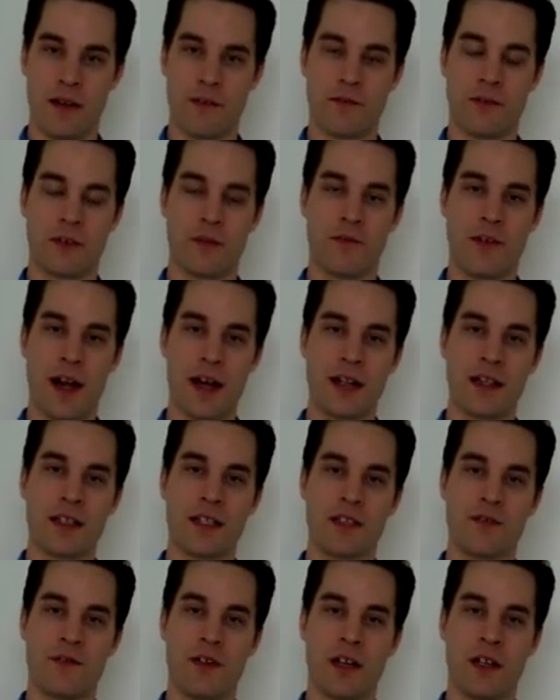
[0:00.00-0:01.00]
for finding
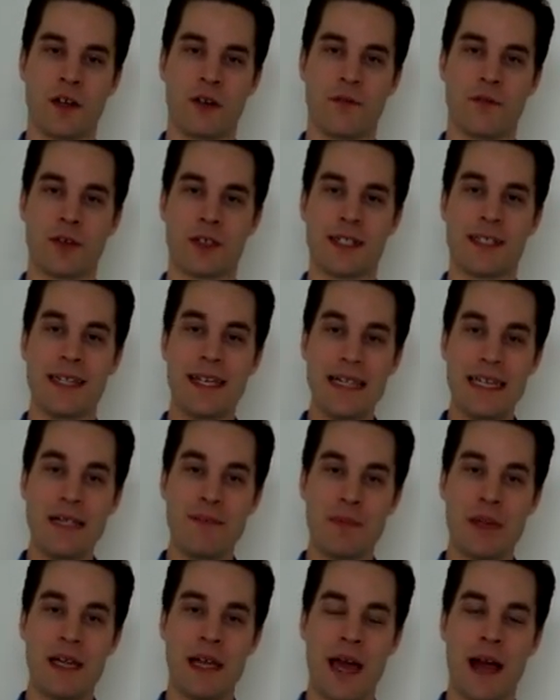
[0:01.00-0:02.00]
this video, for
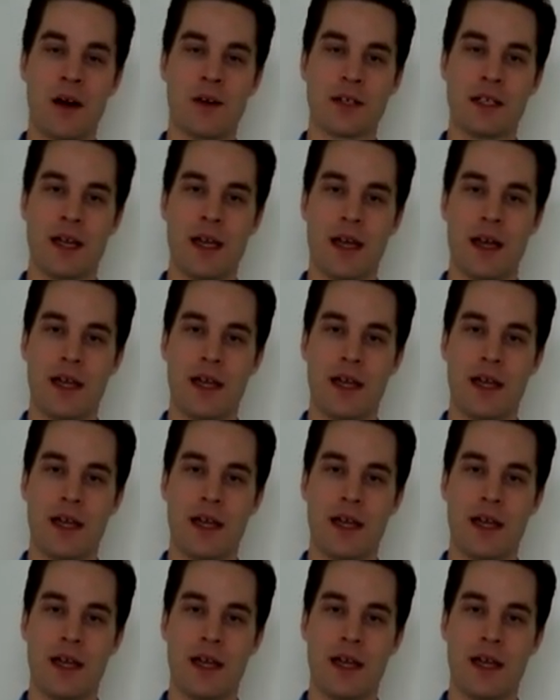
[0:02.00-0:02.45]
seeking me out,